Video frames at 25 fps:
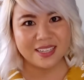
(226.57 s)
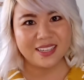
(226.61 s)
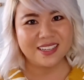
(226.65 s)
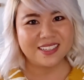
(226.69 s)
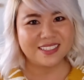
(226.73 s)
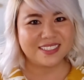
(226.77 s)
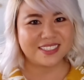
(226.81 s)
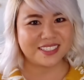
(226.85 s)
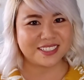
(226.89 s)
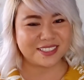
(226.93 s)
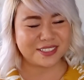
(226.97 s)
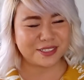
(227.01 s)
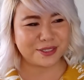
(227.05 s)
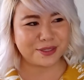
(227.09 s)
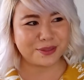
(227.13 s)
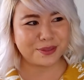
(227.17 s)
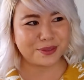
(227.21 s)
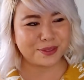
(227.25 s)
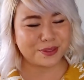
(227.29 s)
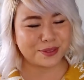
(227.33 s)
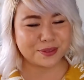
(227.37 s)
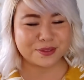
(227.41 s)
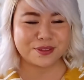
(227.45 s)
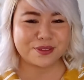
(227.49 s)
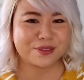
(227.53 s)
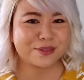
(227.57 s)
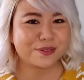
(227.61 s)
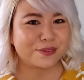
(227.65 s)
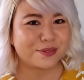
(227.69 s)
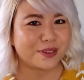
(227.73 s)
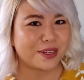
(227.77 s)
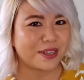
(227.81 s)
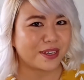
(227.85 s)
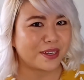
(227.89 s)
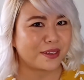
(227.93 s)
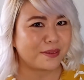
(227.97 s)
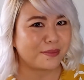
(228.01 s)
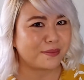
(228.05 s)
just to sort of
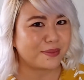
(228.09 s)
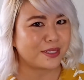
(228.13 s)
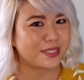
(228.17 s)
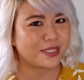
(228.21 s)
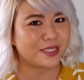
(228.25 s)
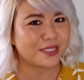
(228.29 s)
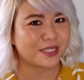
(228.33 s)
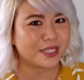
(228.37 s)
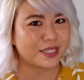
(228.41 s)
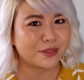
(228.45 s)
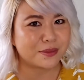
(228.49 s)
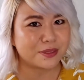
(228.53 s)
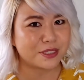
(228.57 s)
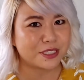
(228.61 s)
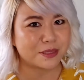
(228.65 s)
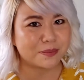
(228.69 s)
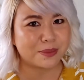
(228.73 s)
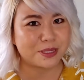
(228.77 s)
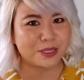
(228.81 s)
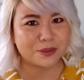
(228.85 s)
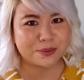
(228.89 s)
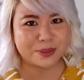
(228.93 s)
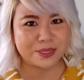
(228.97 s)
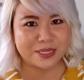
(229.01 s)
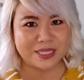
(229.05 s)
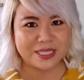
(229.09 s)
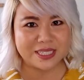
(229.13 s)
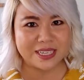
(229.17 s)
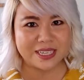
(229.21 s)
distinguish between